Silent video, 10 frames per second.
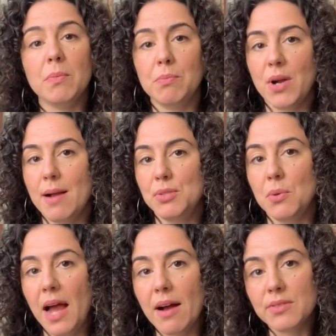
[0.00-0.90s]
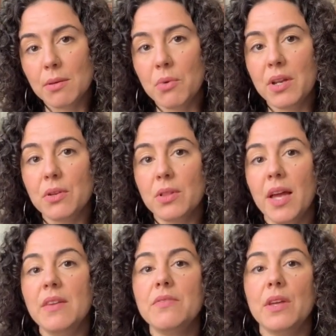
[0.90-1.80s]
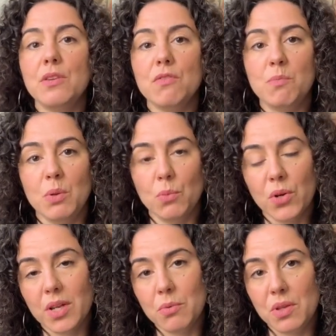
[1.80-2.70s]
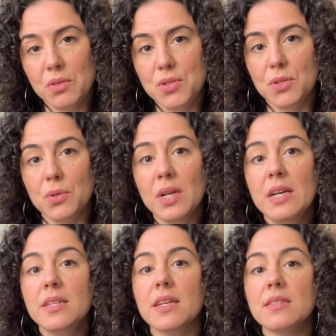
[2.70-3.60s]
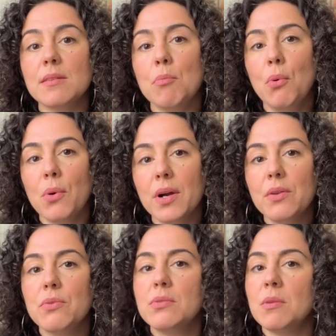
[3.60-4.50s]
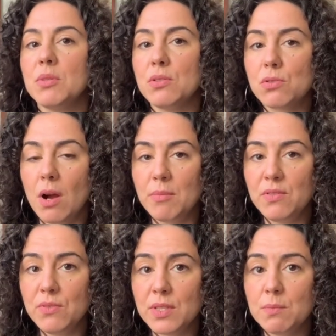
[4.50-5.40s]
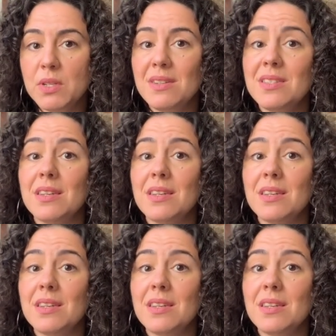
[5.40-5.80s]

perhaps you have someone in your life that you've been working with to get support through some of the trauma you've experienced.